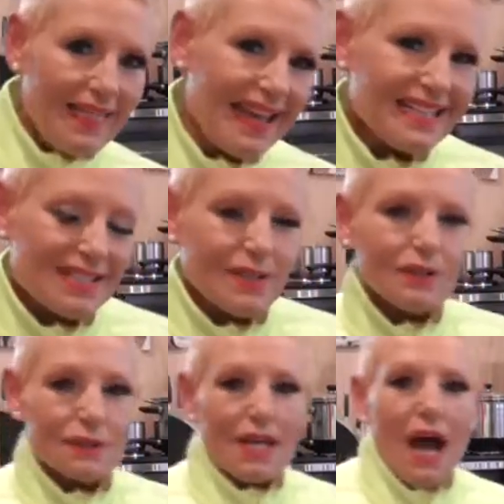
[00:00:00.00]
That's
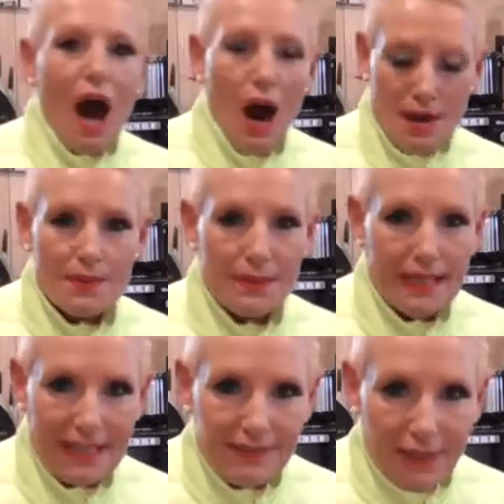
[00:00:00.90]
called, I don't want
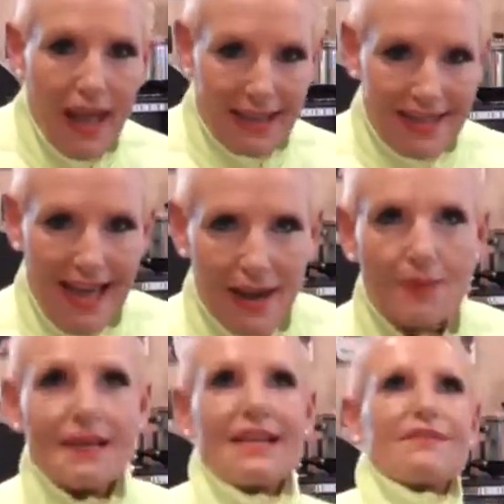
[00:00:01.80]
to live like that. I
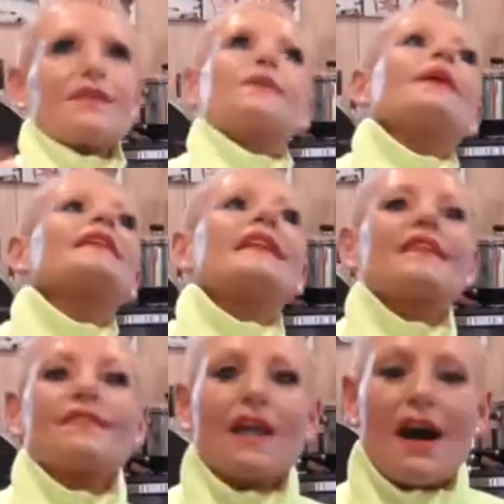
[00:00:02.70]
want to live with
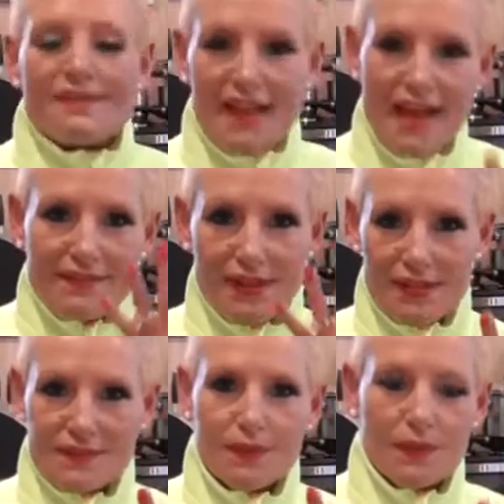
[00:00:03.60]
quality of life and have
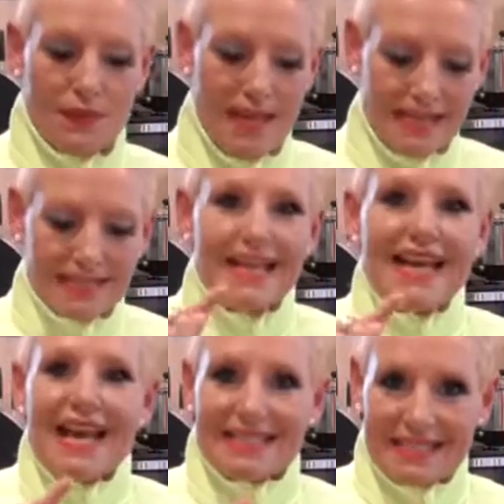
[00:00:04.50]
those four things.
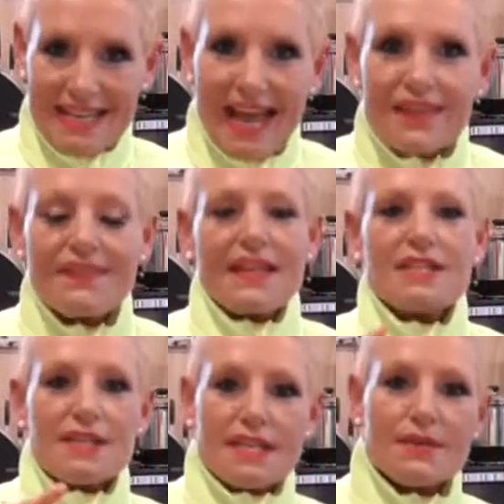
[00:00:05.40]
A stack of
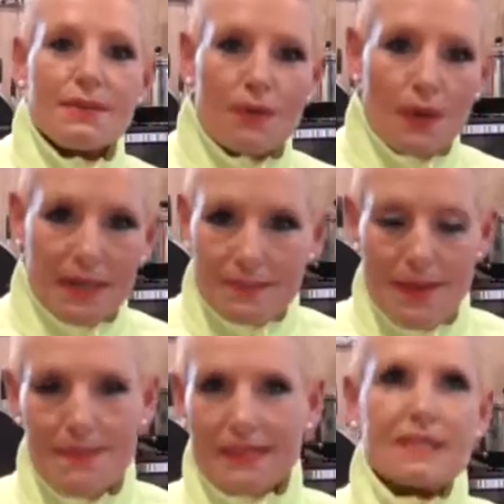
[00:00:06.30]
energy, work at
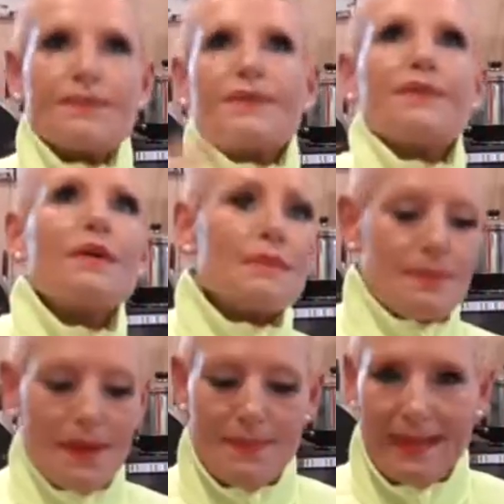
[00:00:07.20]
my best, perform
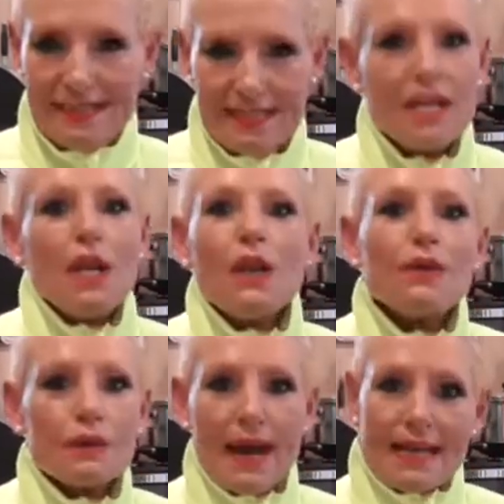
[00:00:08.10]
at my best,
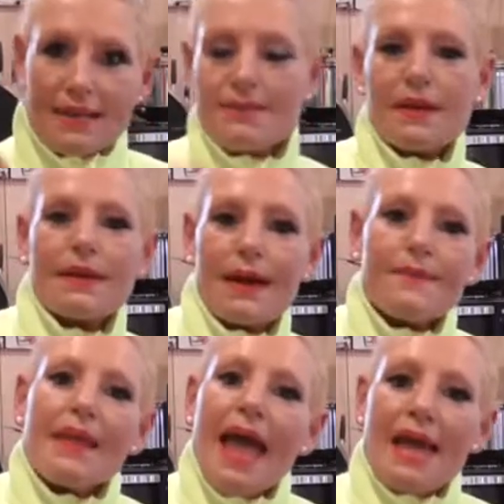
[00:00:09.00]
look great in the mirror,
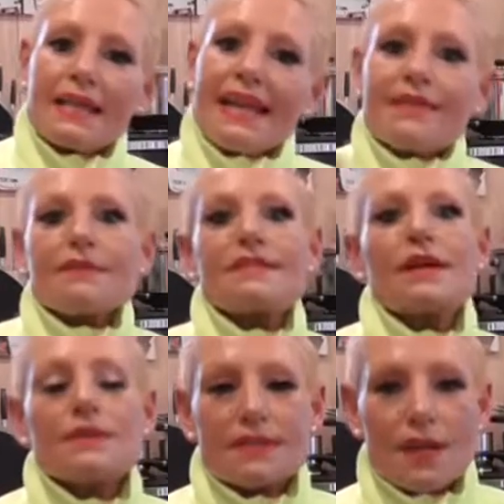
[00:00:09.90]
and get the
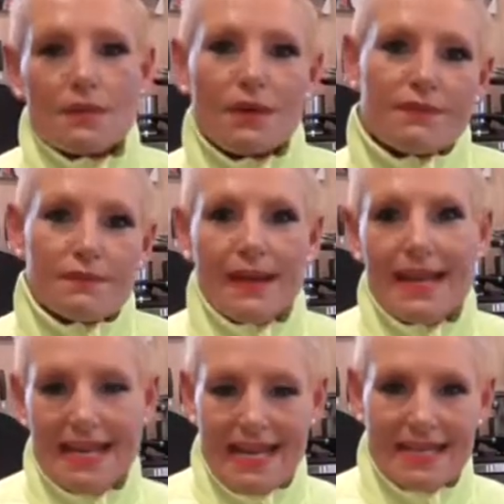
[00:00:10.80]
results that I want from my
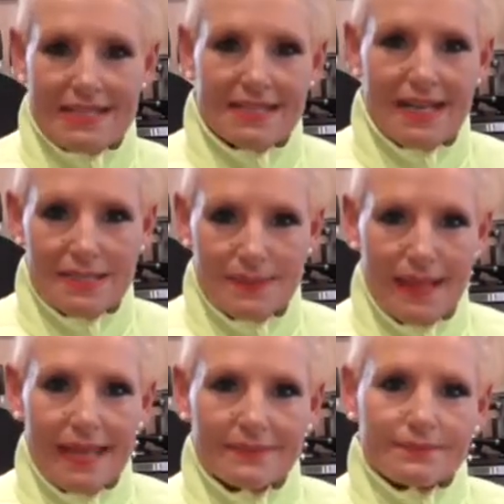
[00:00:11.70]
eating and exercise
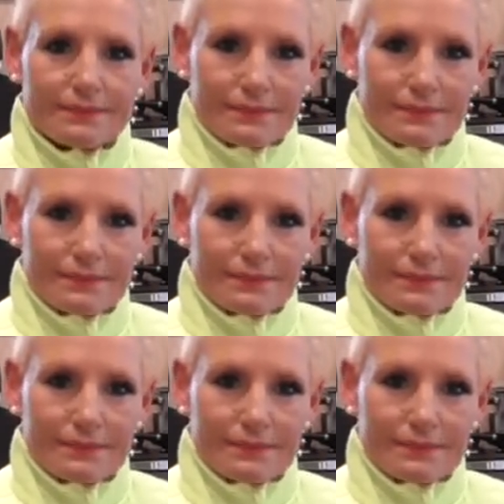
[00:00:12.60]
plan.